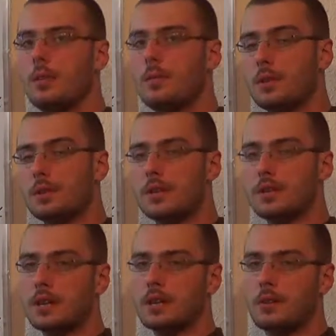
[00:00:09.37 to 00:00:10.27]
First
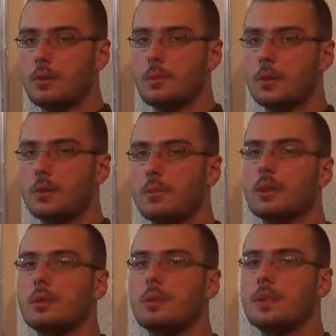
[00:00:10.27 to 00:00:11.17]
let's talk a little bit
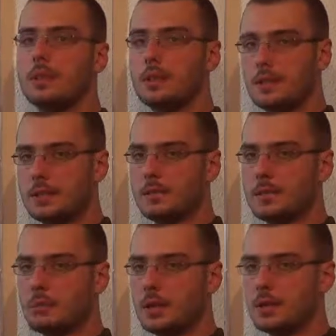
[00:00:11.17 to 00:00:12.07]
about the basic test
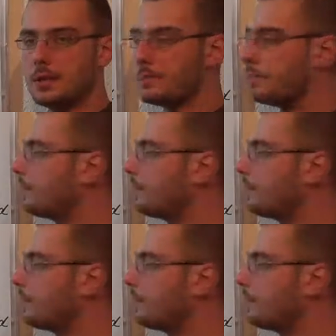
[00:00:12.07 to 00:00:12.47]
information.